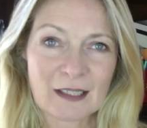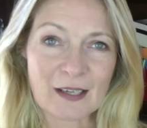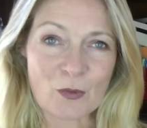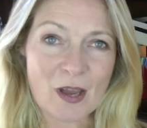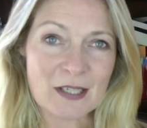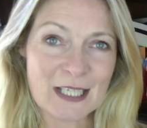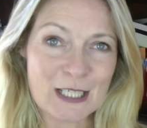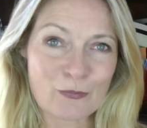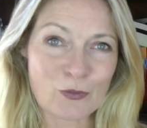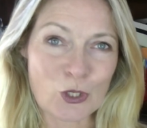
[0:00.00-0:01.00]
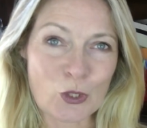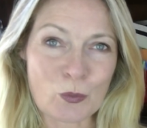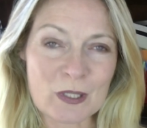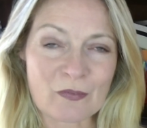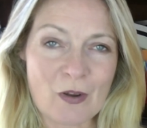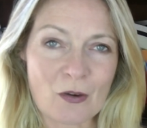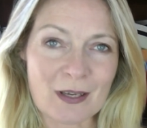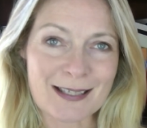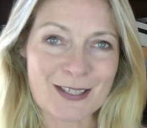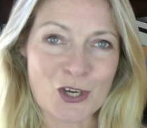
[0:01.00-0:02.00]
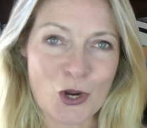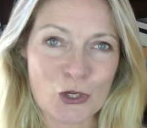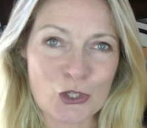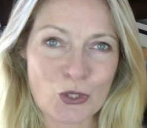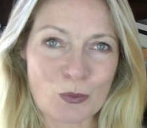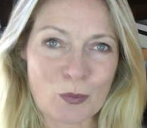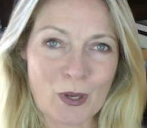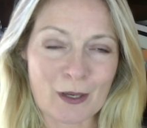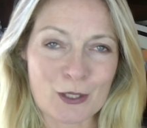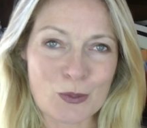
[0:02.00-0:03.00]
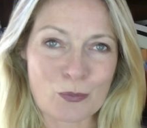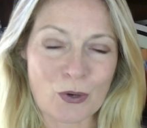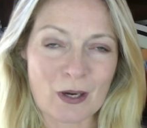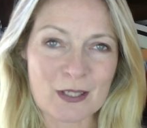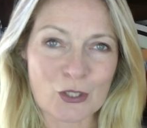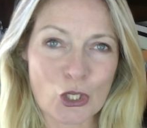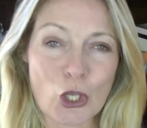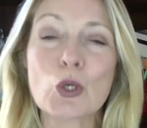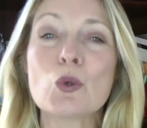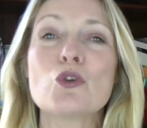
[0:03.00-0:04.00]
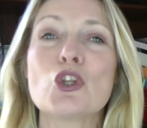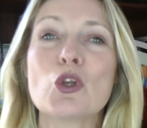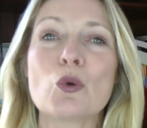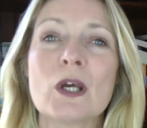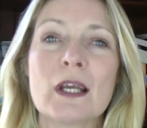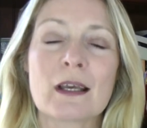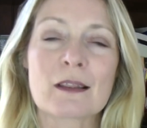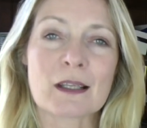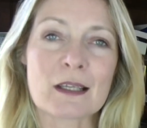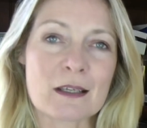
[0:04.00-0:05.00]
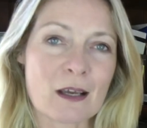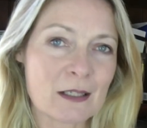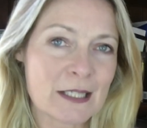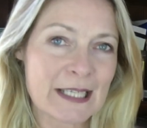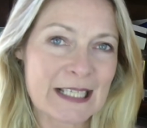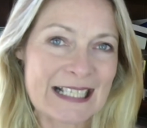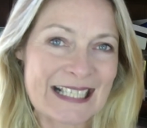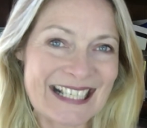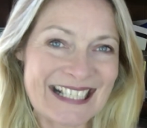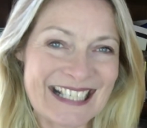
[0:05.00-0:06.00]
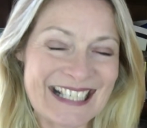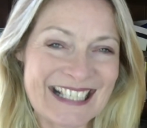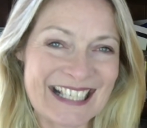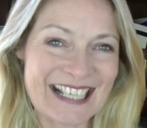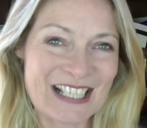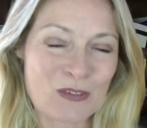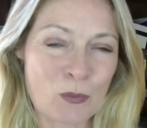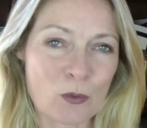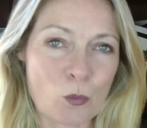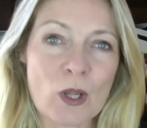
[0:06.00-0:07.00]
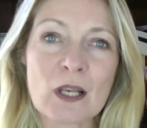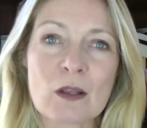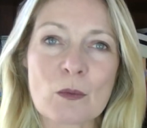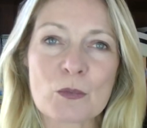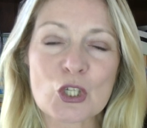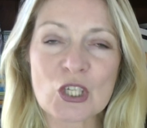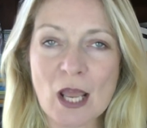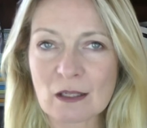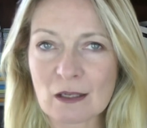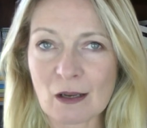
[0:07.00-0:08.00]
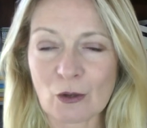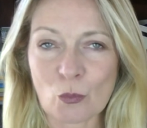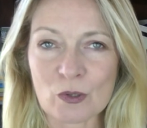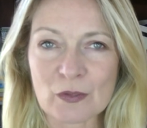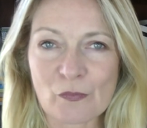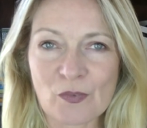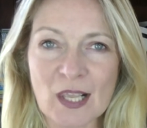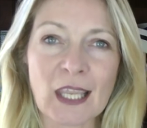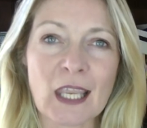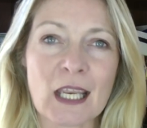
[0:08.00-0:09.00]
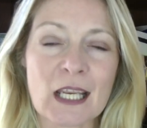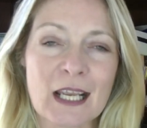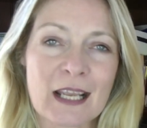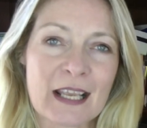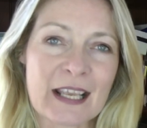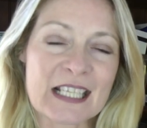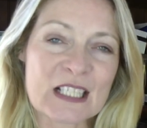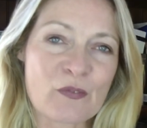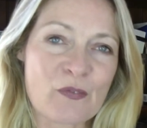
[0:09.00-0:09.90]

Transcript: Now, that interview was very Starship Enterprise. And who knew that in 1966, when William Shatner was flicking his